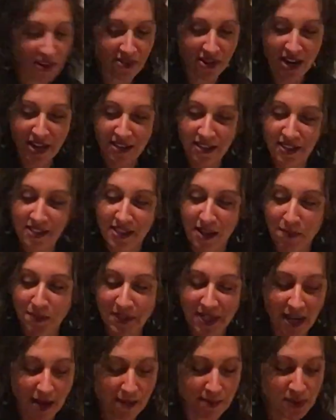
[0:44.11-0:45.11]
right?
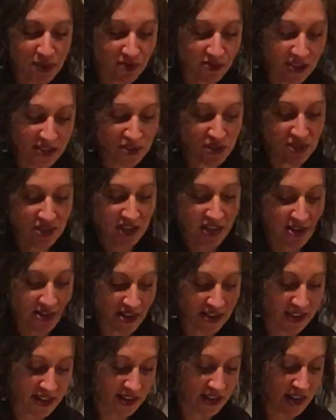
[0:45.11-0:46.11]
Sometimes yeah. you're
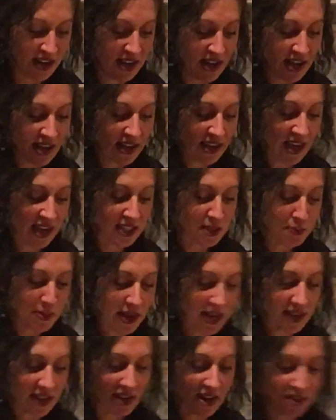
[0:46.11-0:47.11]
vegetarian. Yeah,
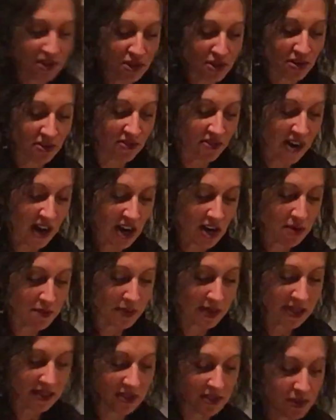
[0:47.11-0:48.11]
depending on your
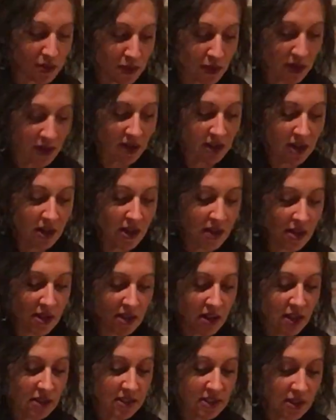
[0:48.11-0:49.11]
environment or
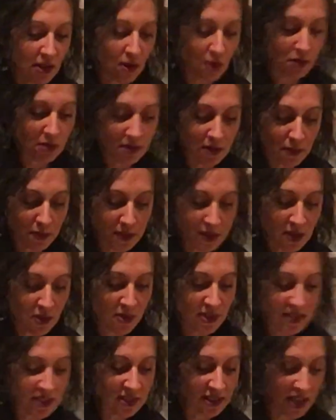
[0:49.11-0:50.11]
so so
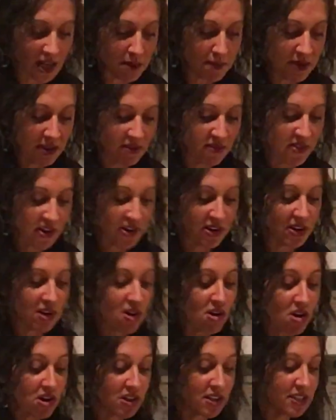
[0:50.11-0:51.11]
this is going to be a very
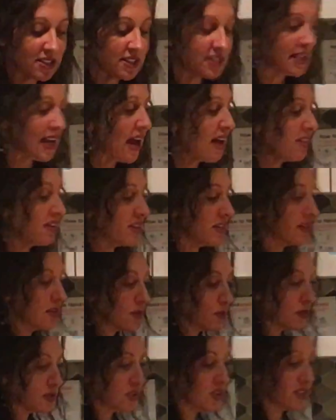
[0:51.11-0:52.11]
hearty salad,
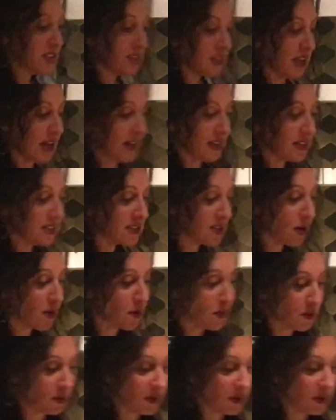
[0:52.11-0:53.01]
which is nice. So